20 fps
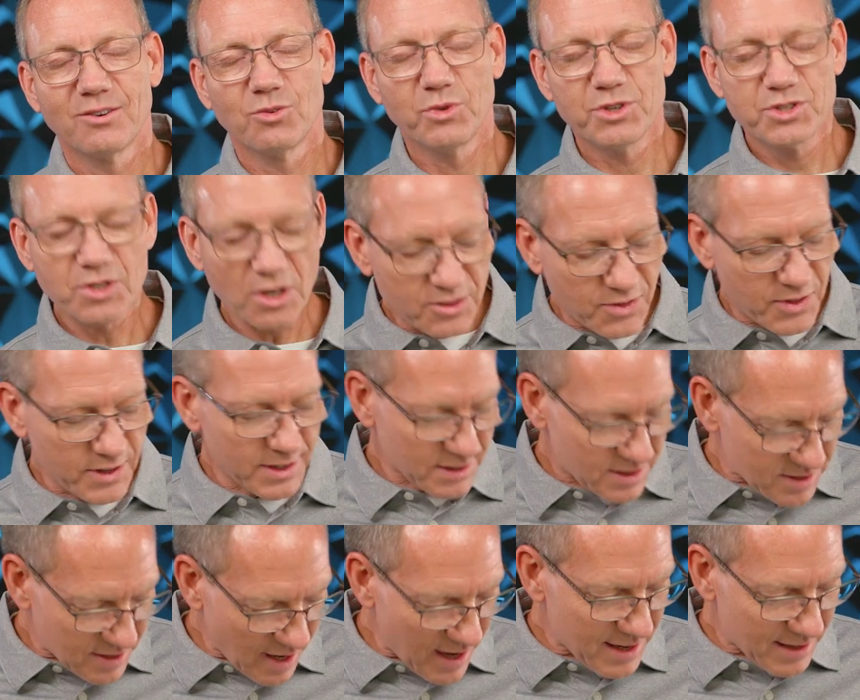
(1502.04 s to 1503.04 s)
We start
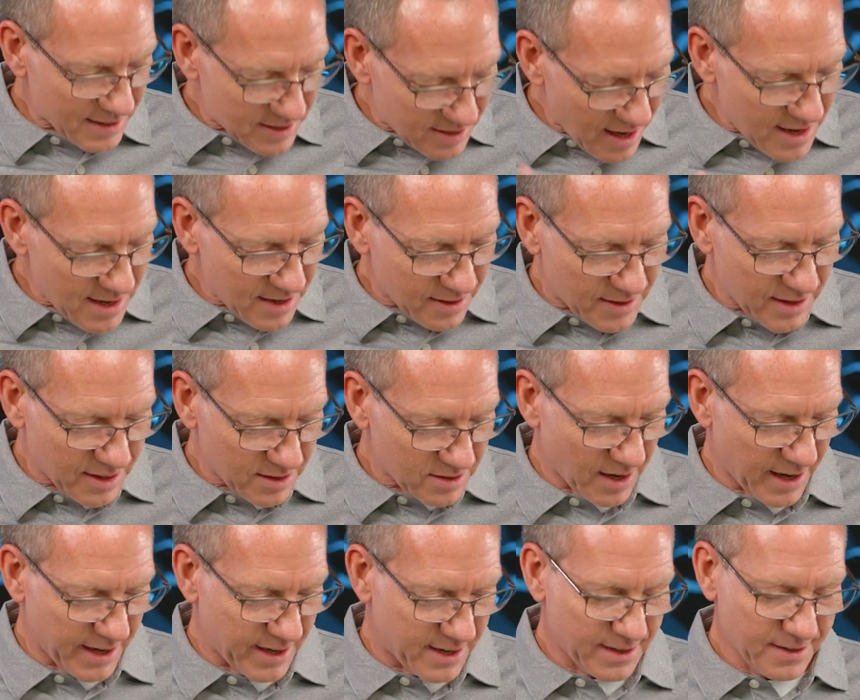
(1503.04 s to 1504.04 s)
saying things
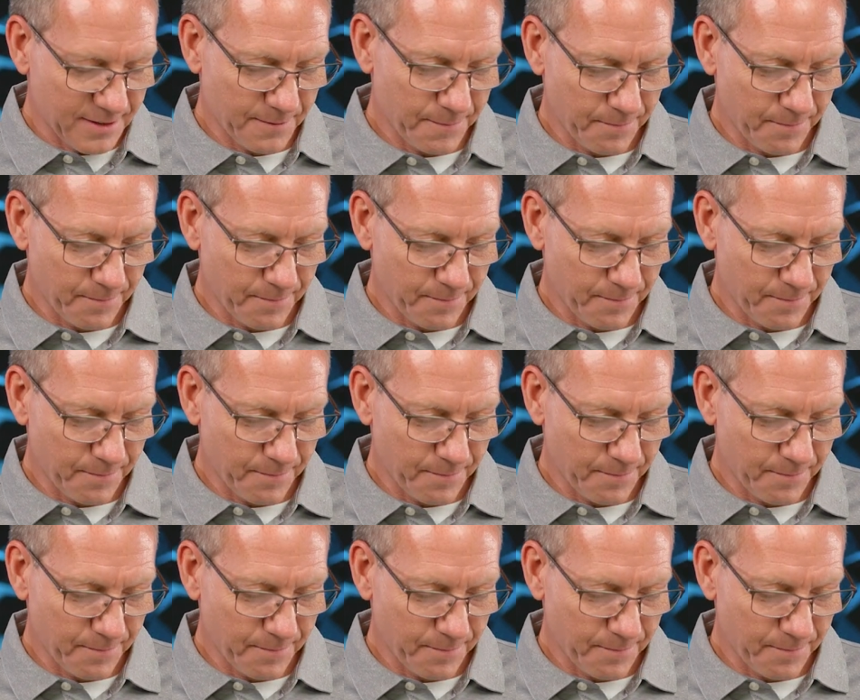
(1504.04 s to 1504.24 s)
like,